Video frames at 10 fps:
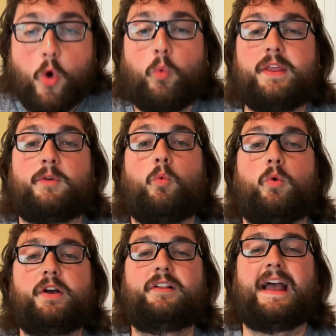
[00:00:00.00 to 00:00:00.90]
with
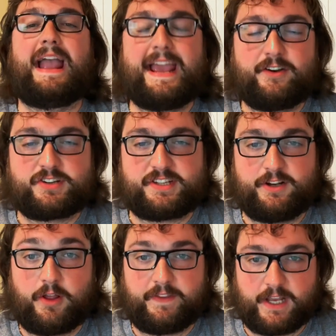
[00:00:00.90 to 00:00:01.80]
Will Anderson
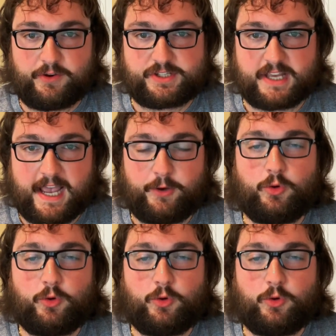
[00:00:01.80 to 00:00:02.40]
on the other side,